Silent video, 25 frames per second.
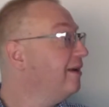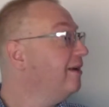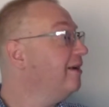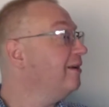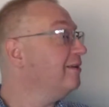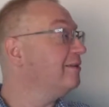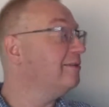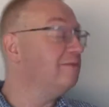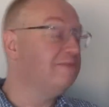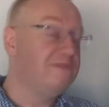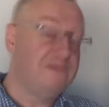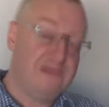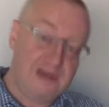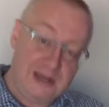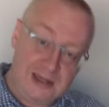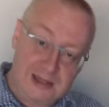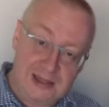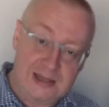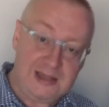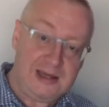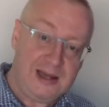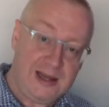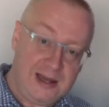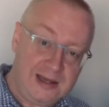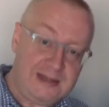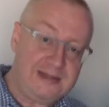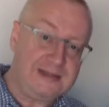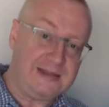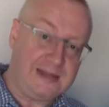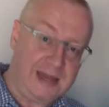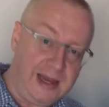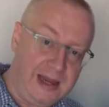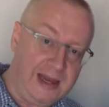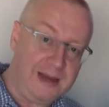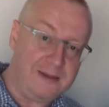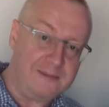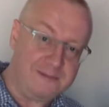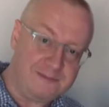It's a really nice
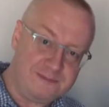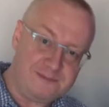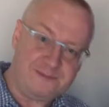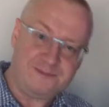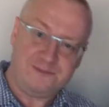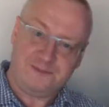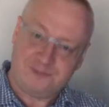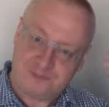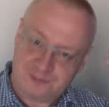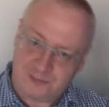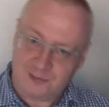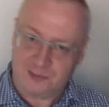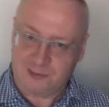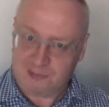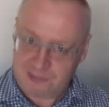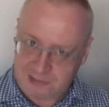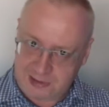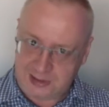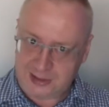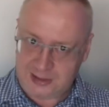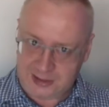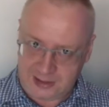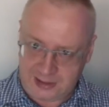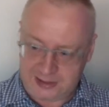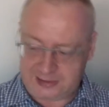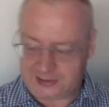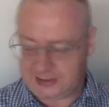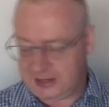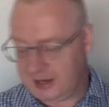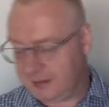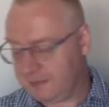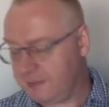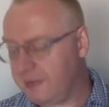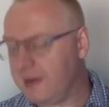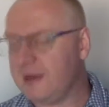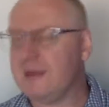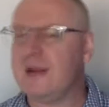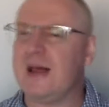game. Really nice
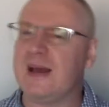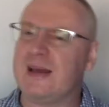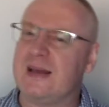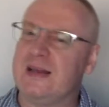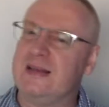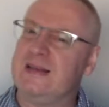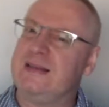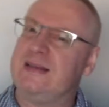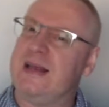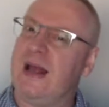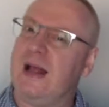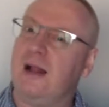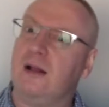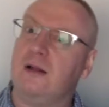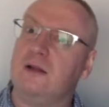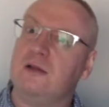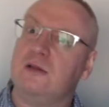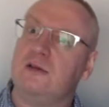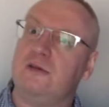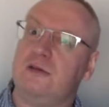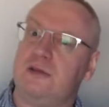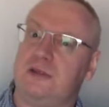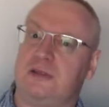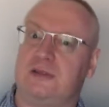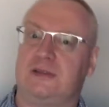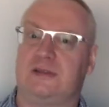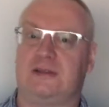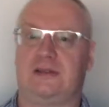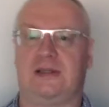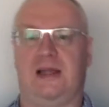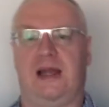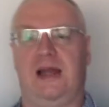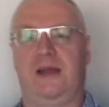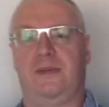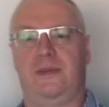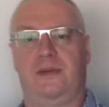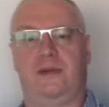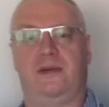game. Bit like a Zelda-ish
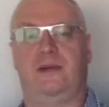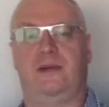type.